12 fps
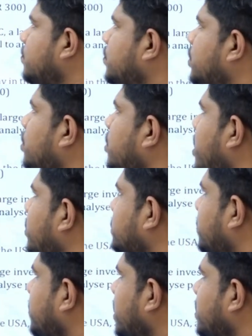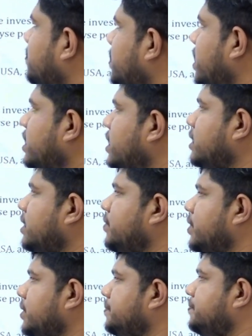We don't have a separate P&L
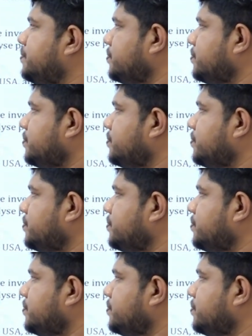given.